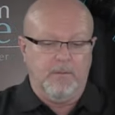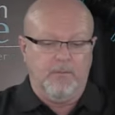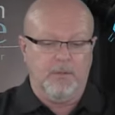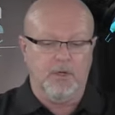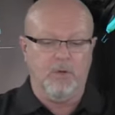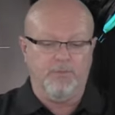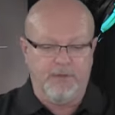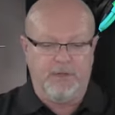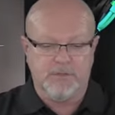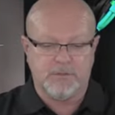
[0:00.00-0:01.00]
We know
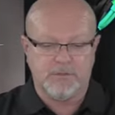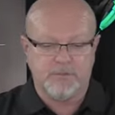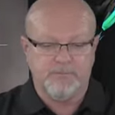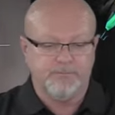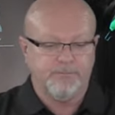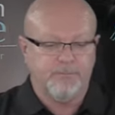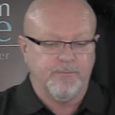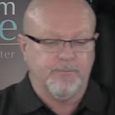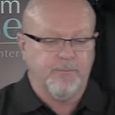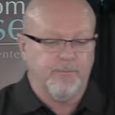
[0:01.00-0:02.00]
this.
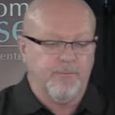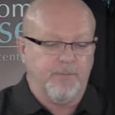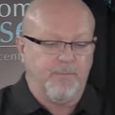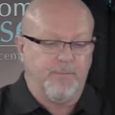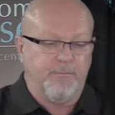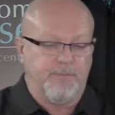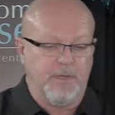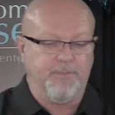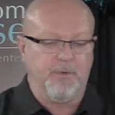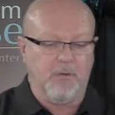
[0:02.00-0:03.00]

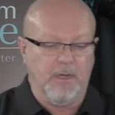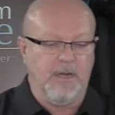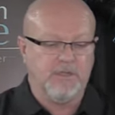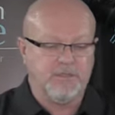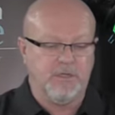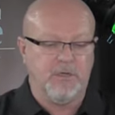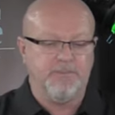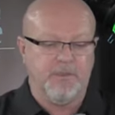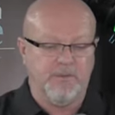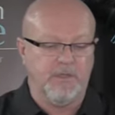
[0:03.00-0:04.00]
People are like sheep
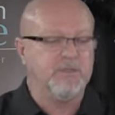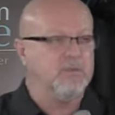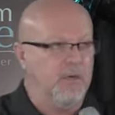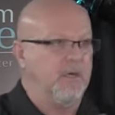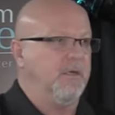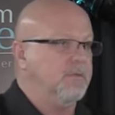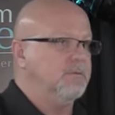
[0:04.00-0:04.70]
in these ways.